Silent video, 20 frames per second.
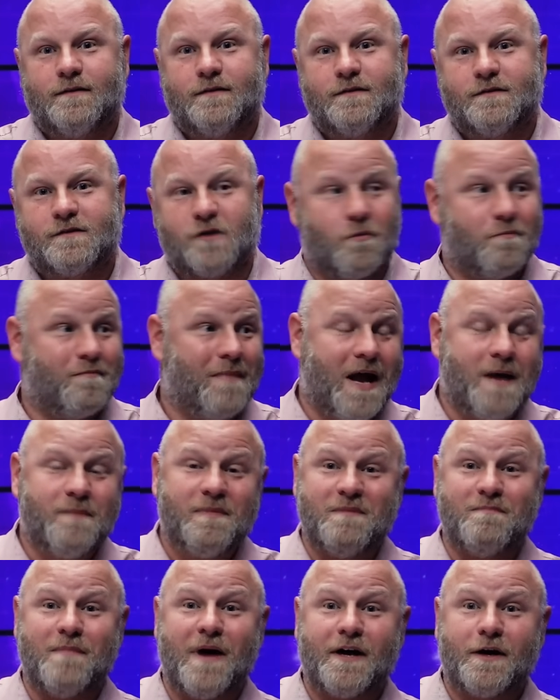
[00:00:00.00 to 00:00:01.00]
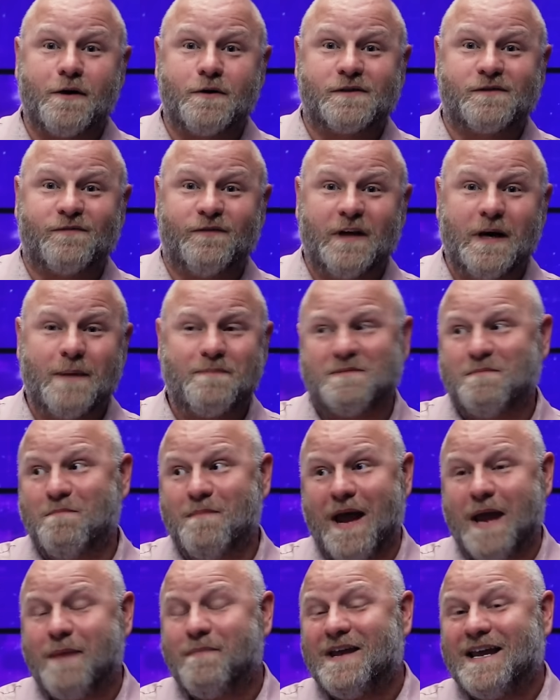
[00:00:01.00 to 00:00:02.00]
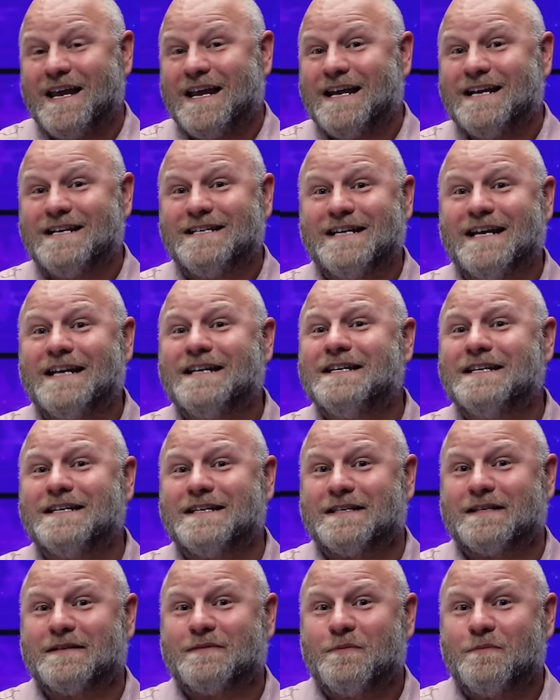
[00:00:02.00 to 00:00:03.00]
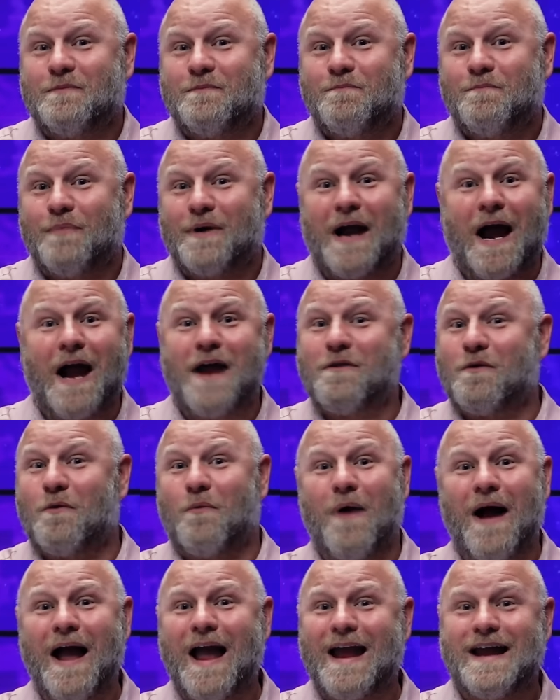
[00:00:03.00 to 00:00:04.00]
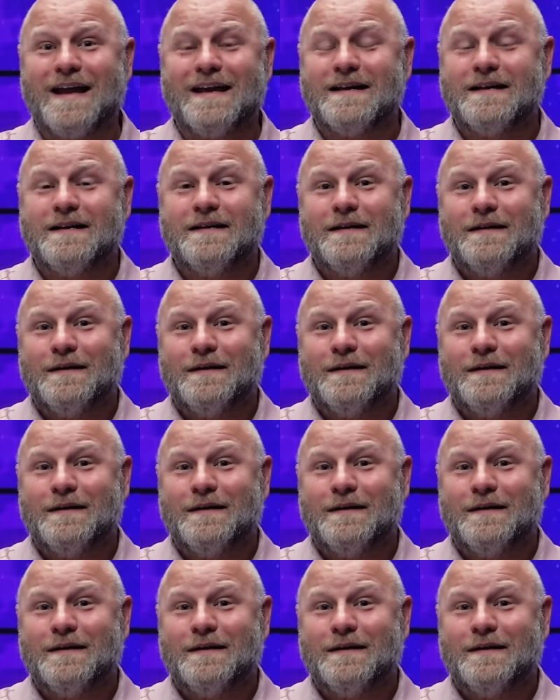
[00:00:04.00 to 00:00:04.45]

So maybe Meadows flipped, maybe he didn't. But either way,